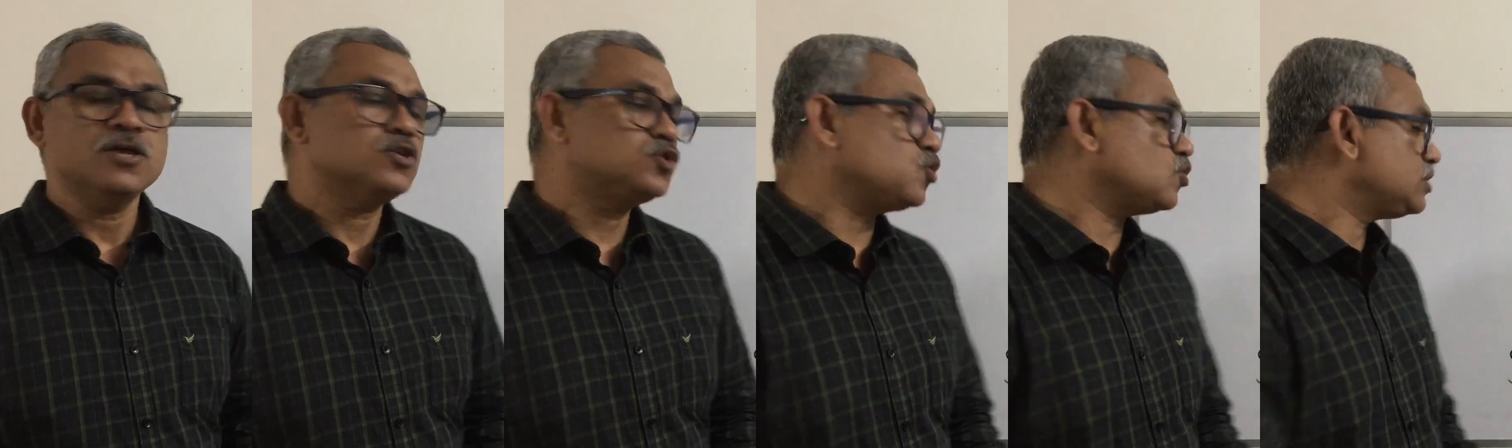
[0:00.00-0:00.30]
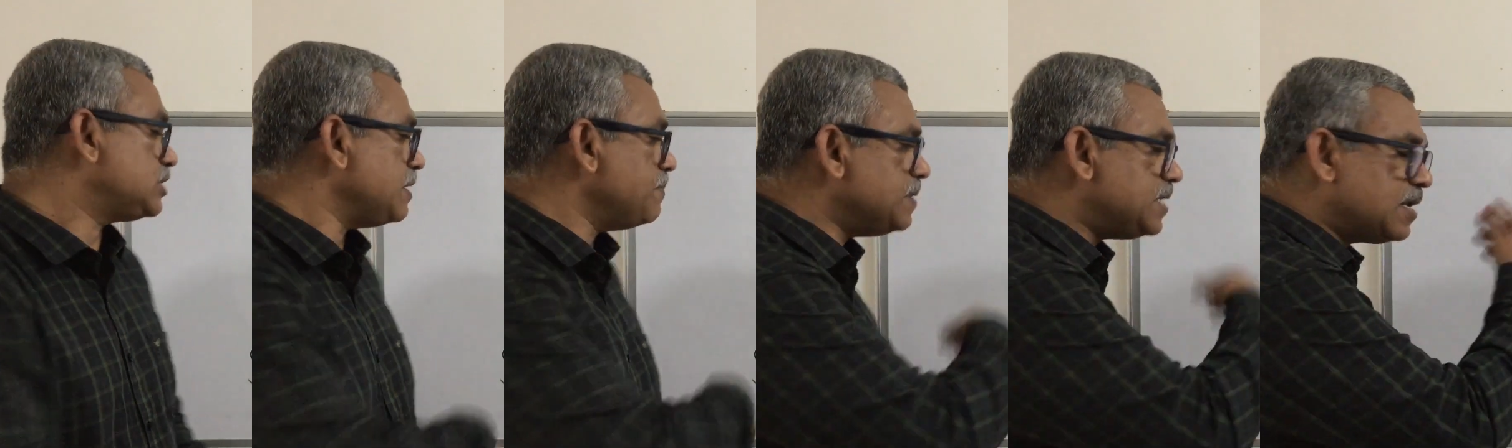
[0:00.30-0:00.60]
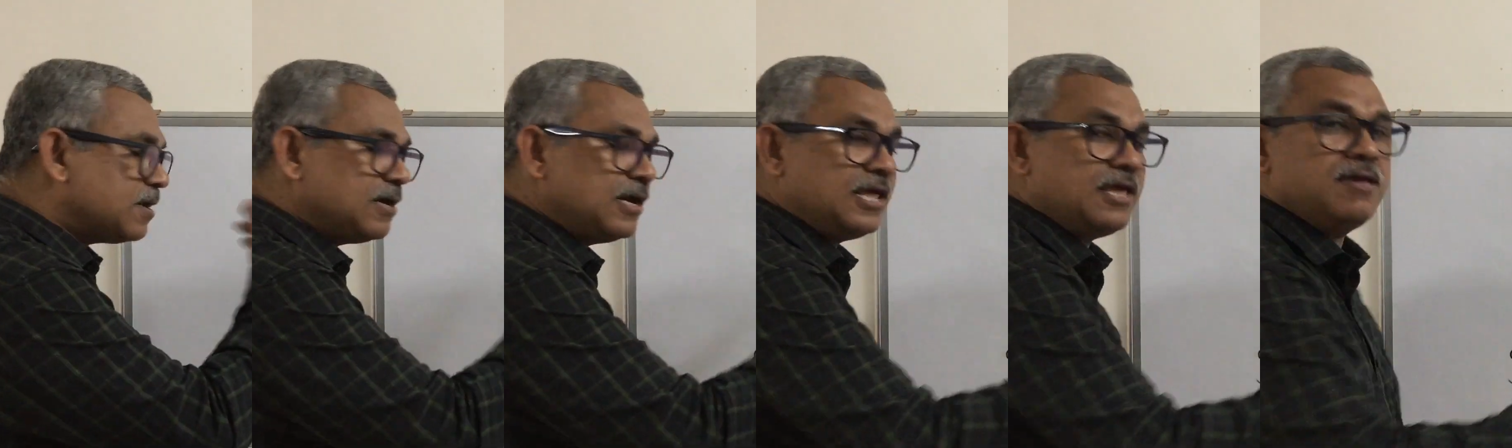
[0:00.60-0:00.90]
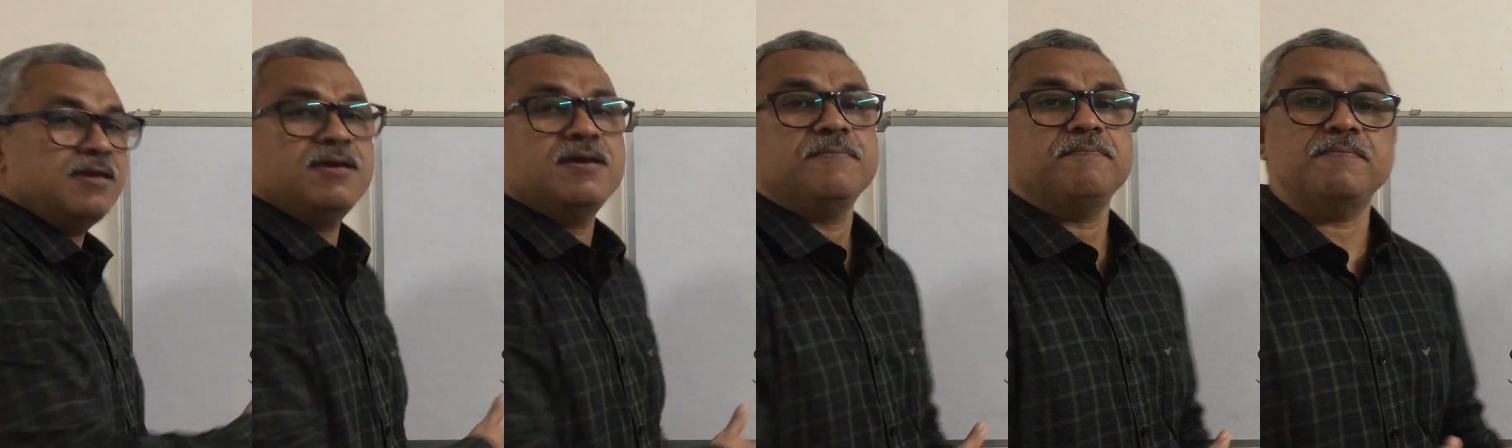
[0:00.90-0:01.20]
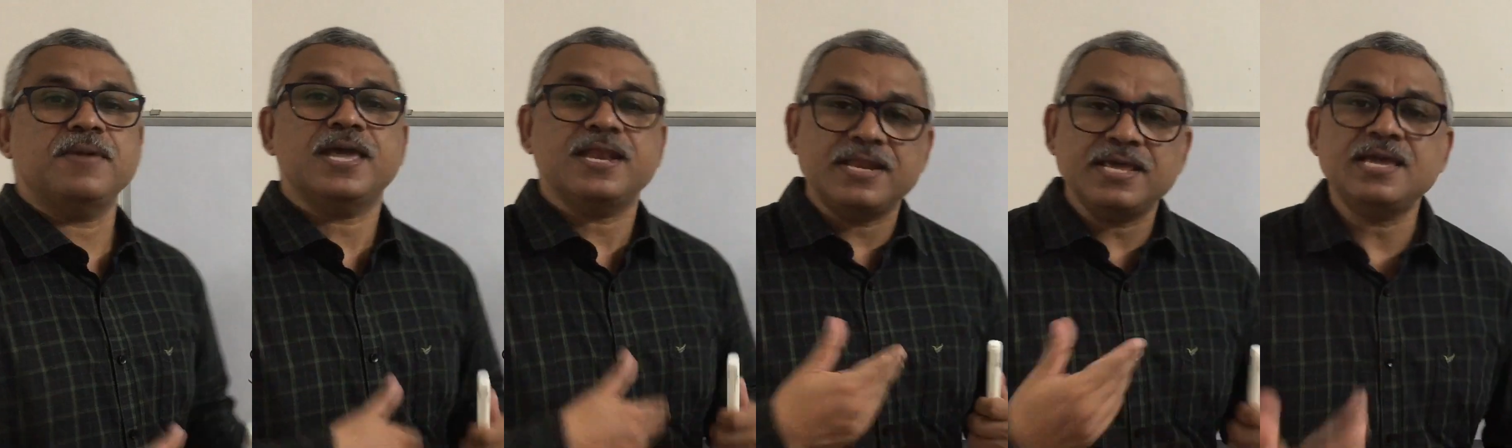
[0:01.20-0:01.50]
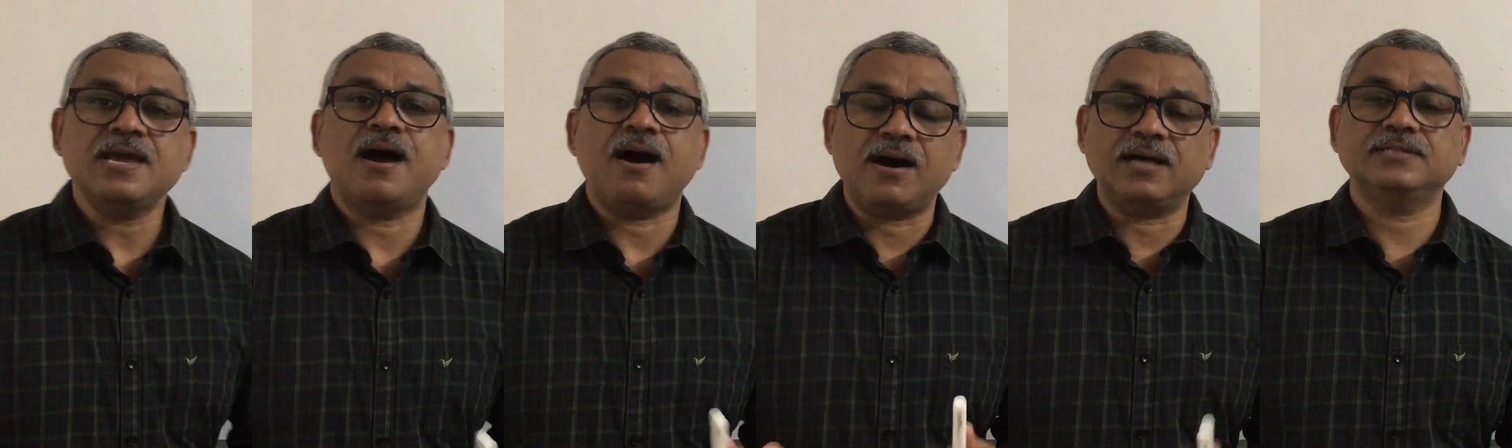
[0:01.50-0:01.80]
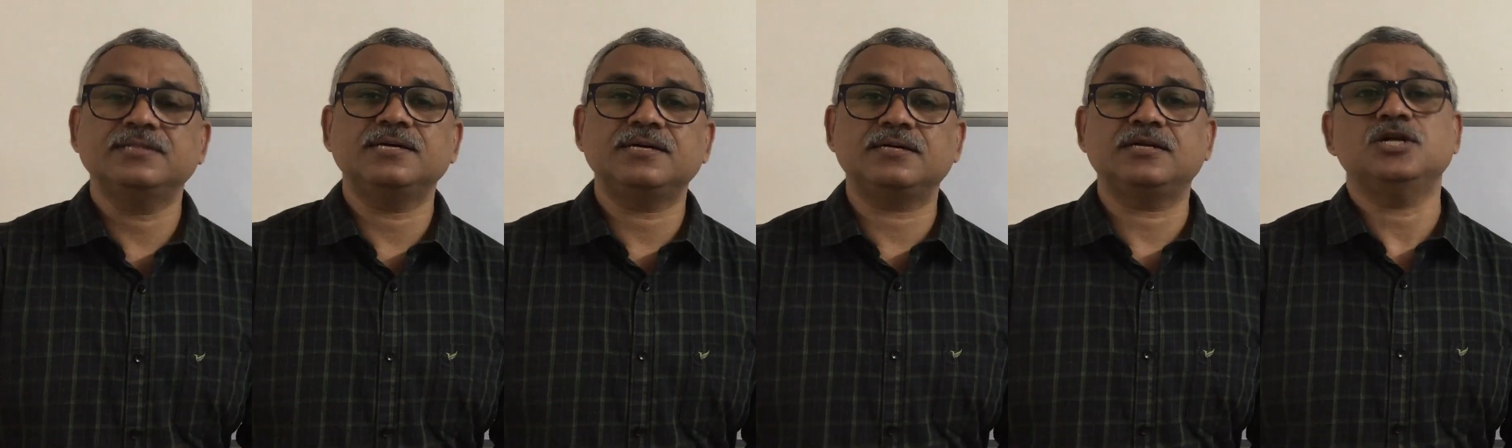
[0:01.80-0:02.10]
So similarly, many
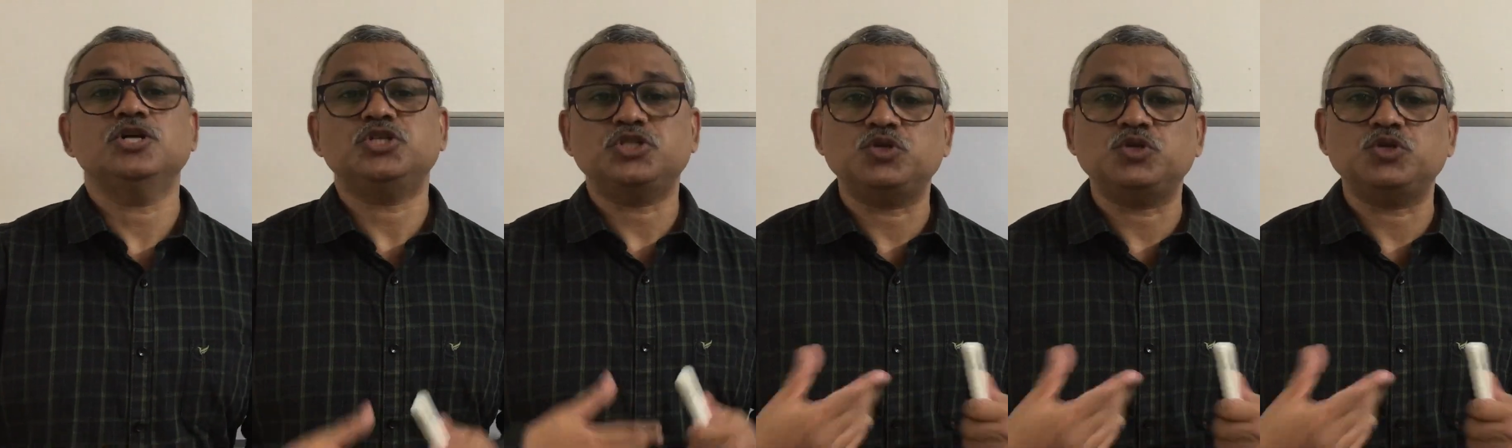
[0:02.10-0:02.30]
other